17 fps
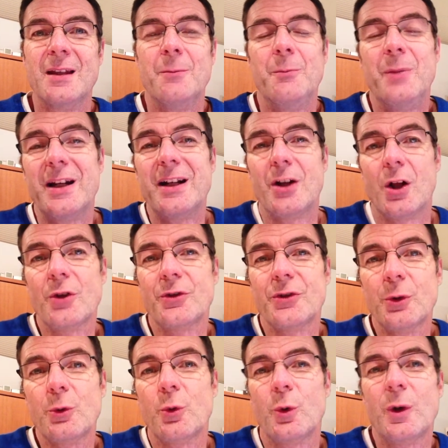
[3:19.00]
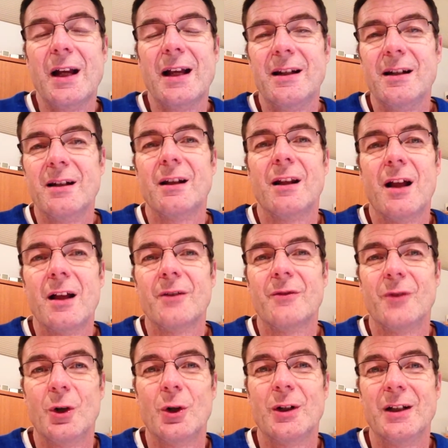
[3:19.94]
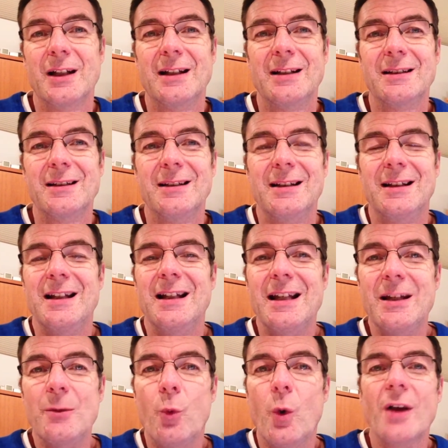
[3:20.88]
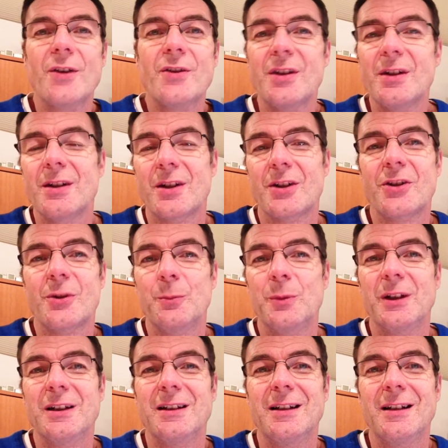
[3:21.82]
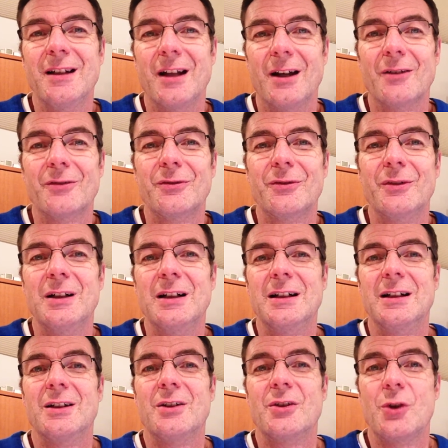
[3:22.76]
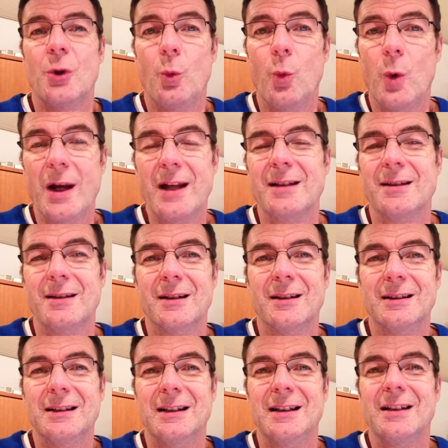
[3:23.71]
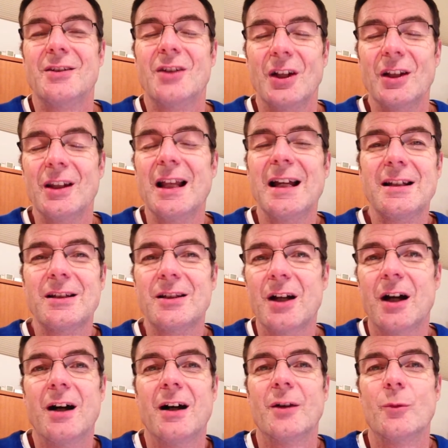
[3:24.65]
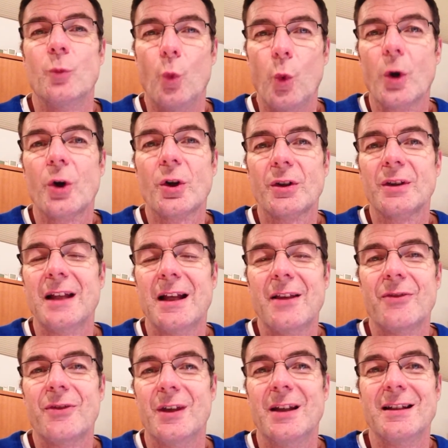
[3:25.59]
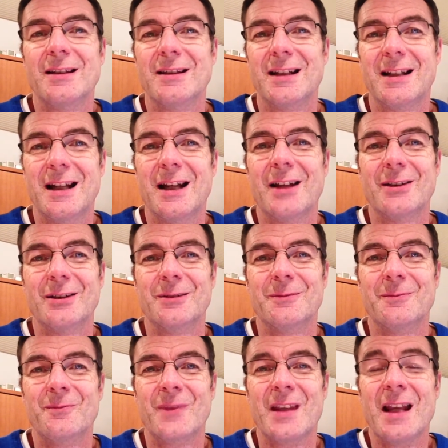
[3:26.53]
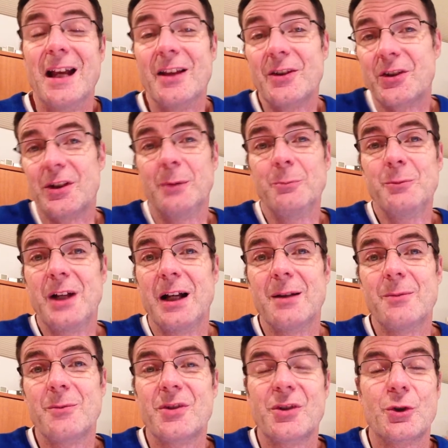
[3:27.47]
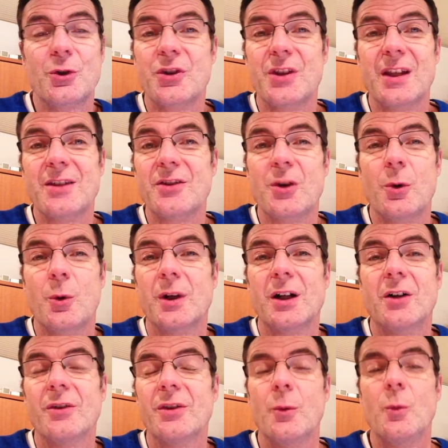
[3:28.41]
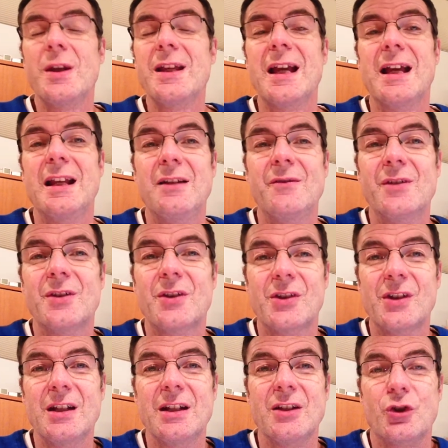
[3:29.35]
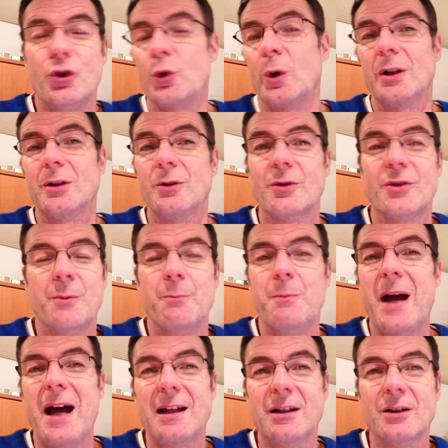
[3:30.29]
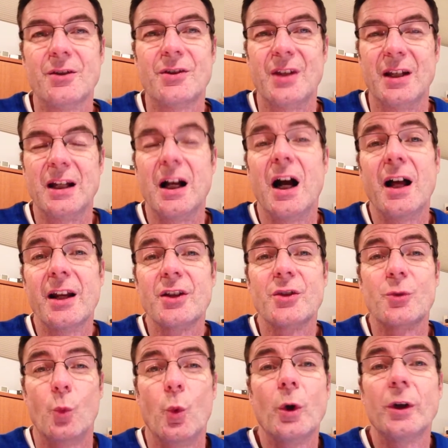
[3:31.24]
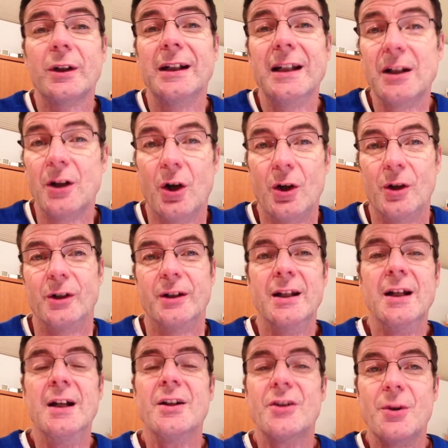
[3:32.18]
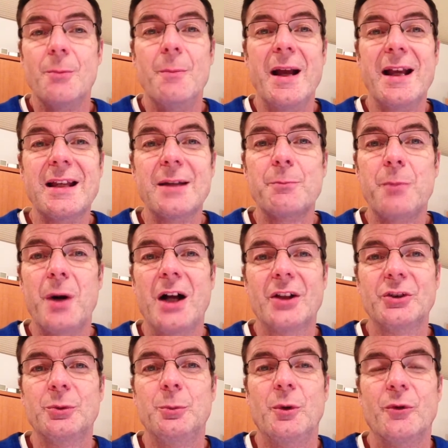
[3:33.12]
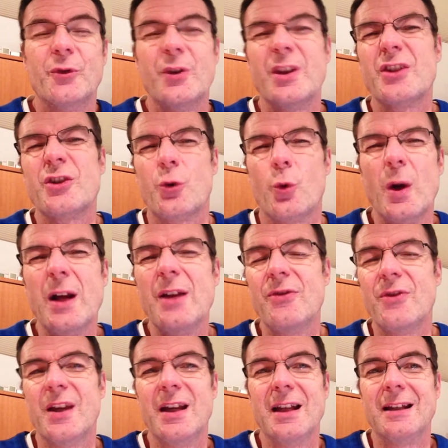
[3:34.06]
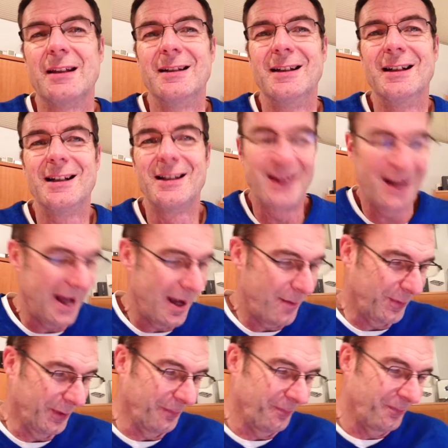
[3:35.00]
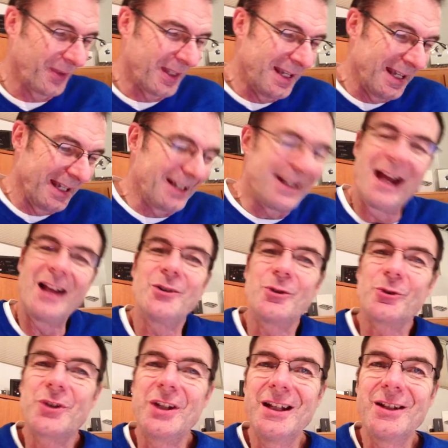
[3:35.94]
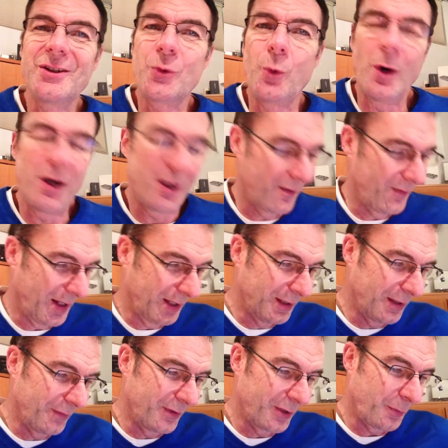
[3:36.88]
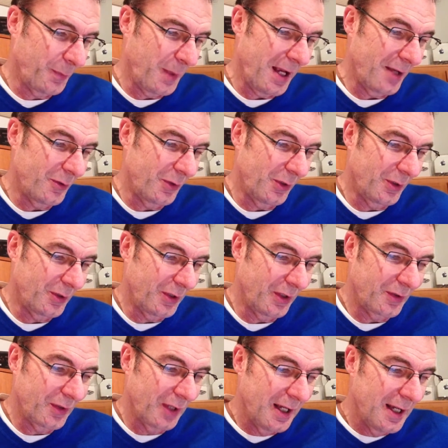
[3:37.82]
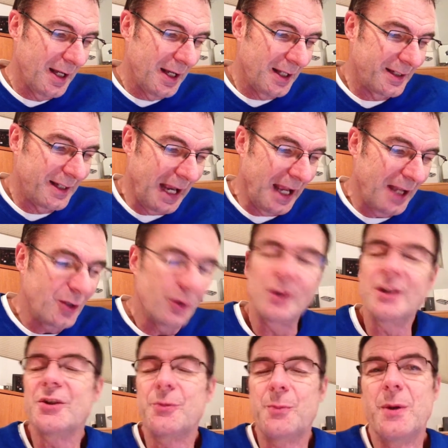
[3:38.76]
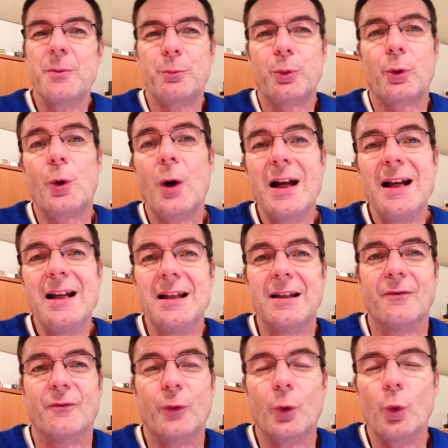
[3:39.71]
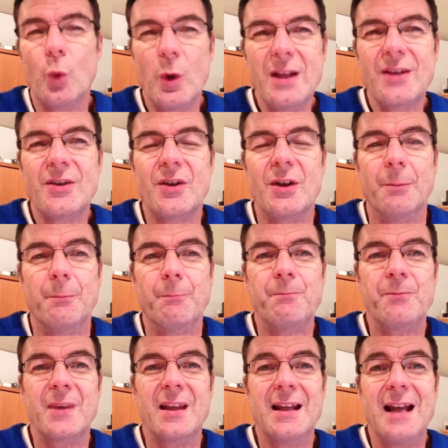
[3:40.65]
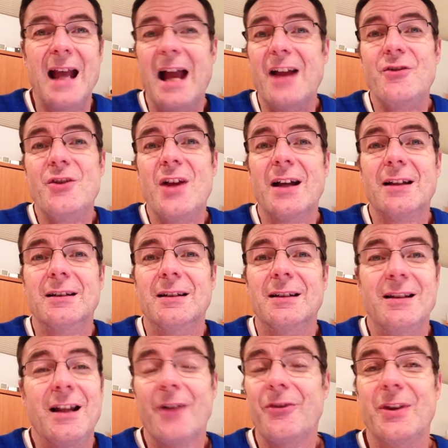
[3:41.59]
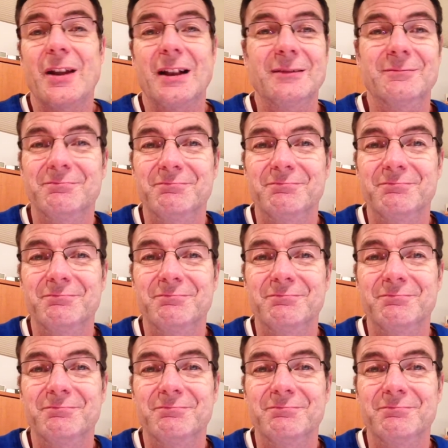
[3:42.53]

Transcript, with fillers: but it also created a lot of heartache. He wasn't disciplined enough to wait, to let God work that thing together. And sometimes there's things going on that we can't even see, struggles and battles that God is working on to make it possible for this great thing to happen. In Daniel ten twelve, I love this passage. It says, Daniel has been praying for wisdom, and yet nothing,